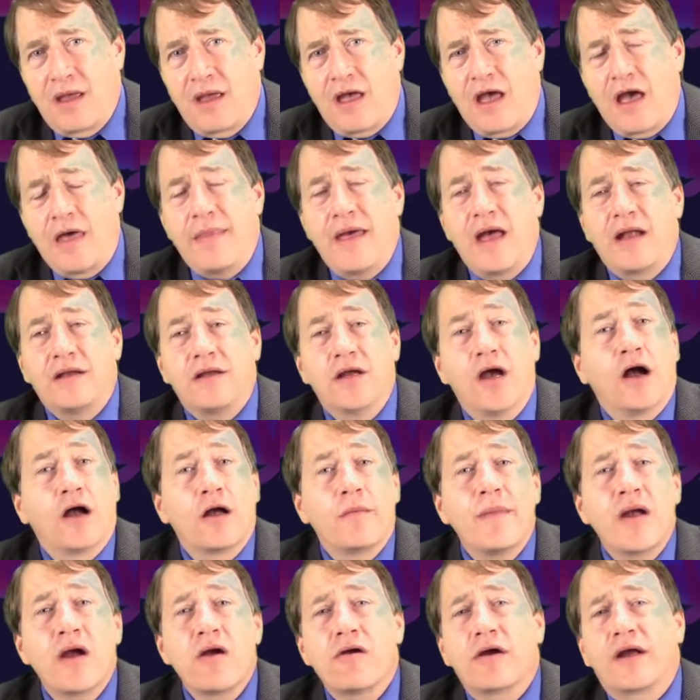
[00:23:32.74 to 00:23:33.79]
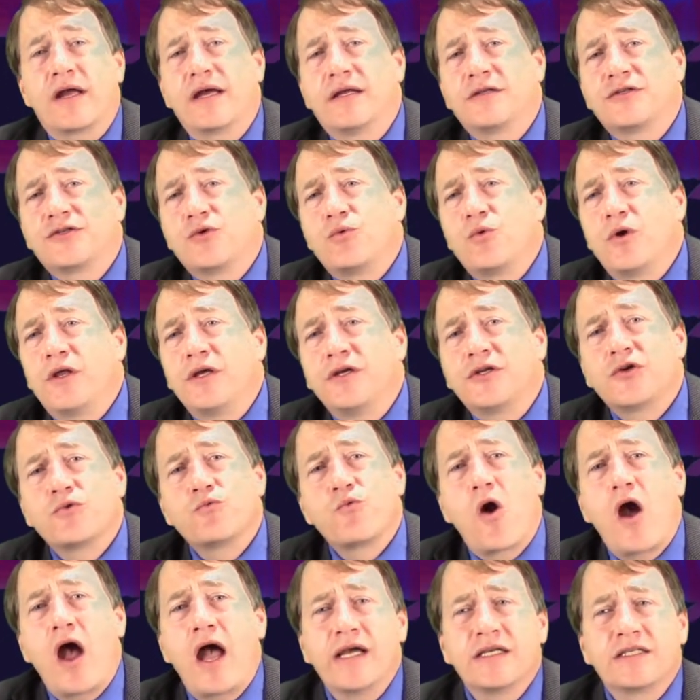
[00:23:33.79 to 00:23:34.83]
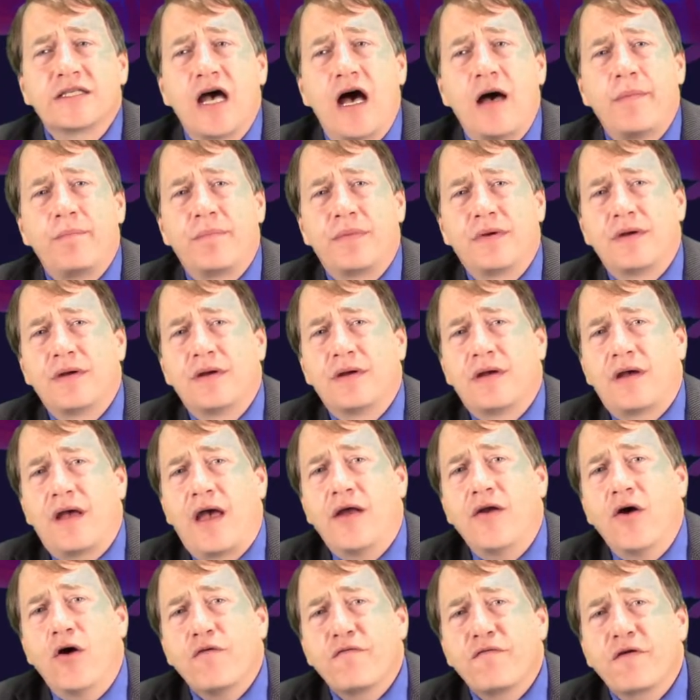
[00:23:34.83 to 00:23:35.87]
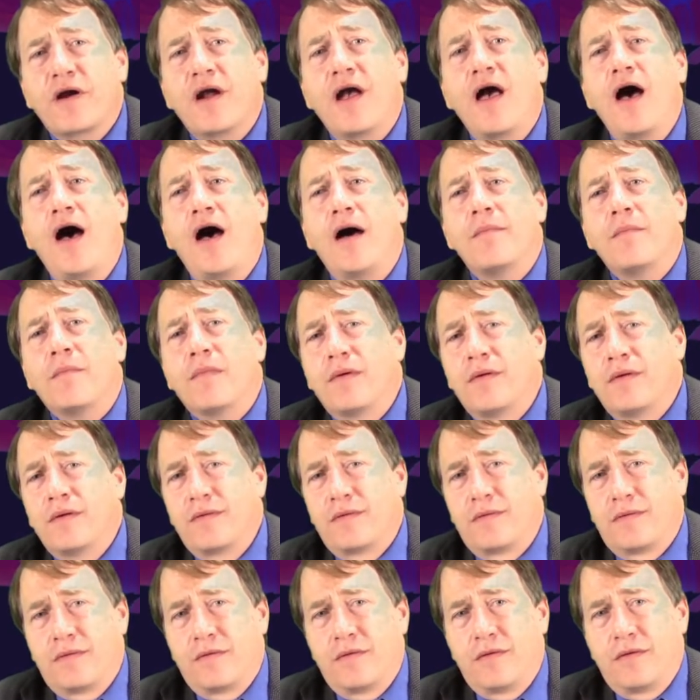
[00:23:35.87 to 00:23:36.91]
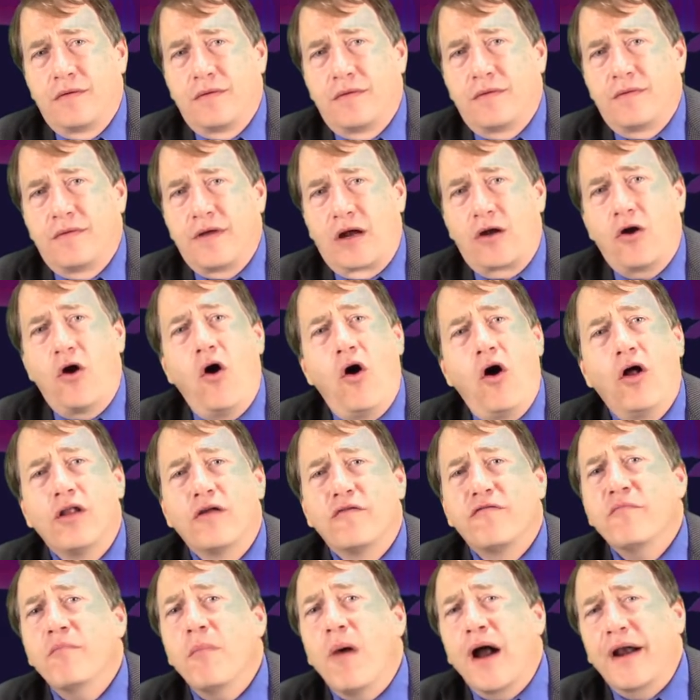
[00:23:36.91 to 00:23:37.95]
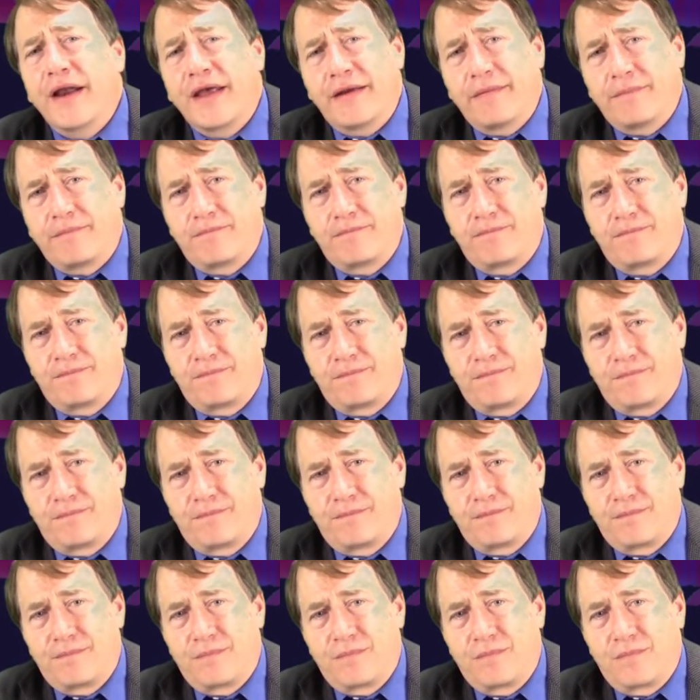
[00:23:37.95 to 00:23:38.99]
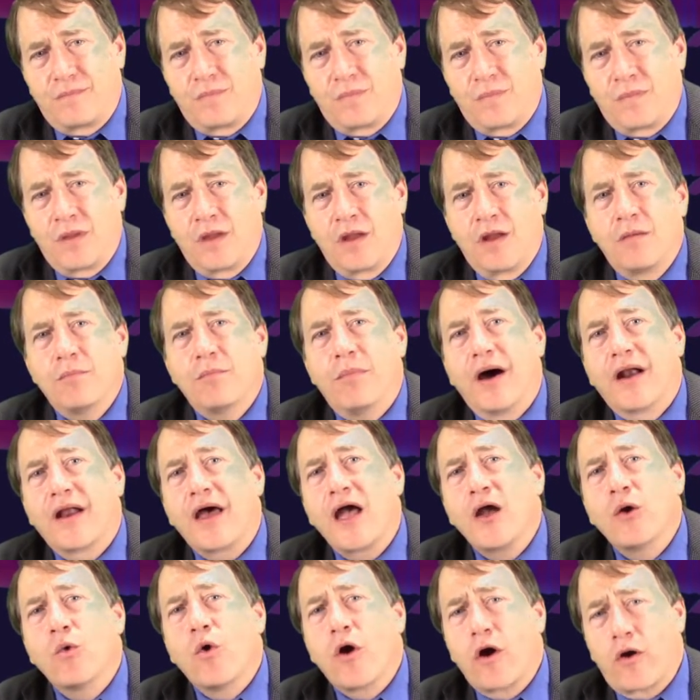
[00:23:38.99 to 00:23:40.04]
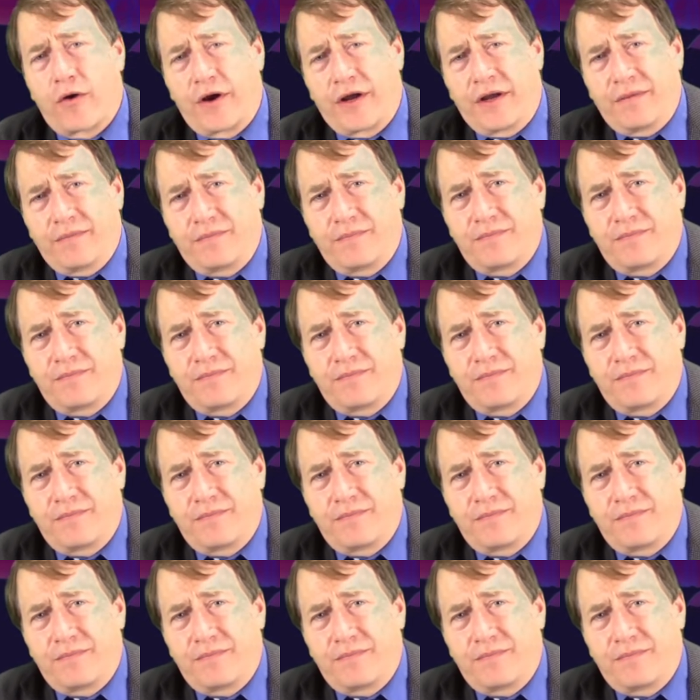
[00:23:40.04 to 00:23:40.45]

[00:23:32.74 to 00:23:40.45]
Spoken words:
and that young Americans are willing to rise up and overcome the call of money. But I worry.